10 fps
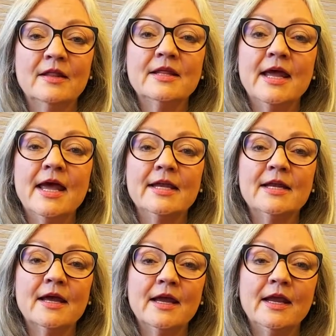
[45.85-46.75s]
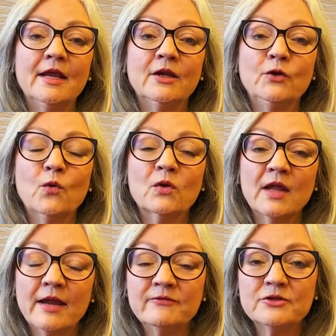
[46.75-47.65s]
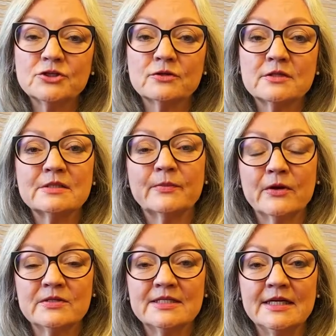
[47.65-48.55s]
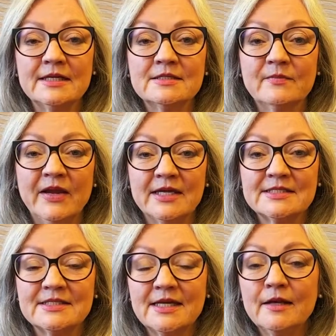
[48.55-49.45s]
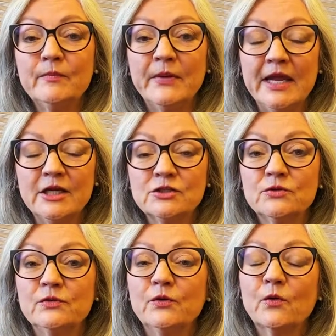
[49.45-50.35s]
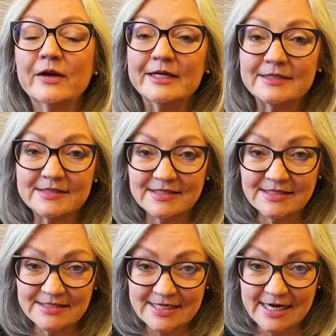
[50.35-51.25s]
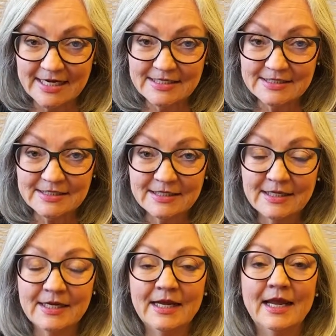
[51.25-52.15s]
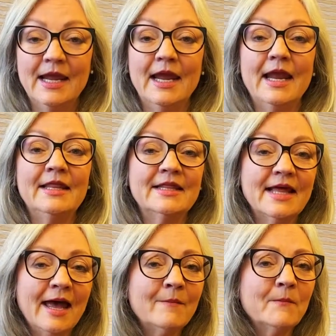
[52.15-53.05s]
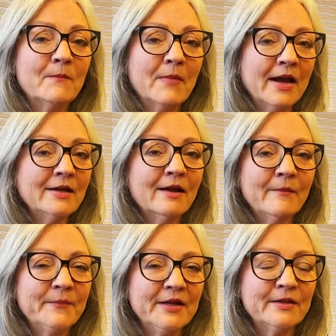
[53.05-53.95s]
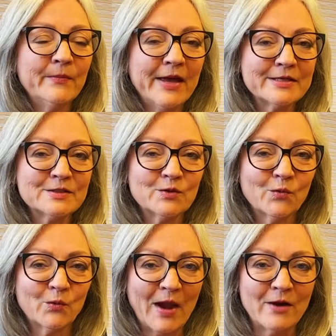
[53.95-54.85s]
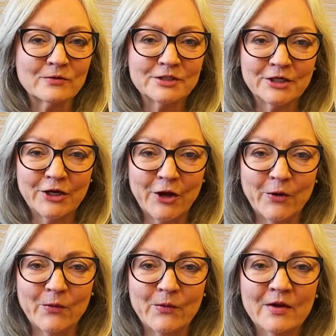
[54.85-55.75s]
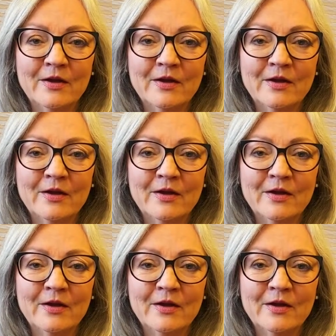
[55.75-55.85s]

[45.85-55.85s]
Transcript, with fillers: then your life insurance proceeds may instead pay to your estate. And that might not be the best route to go.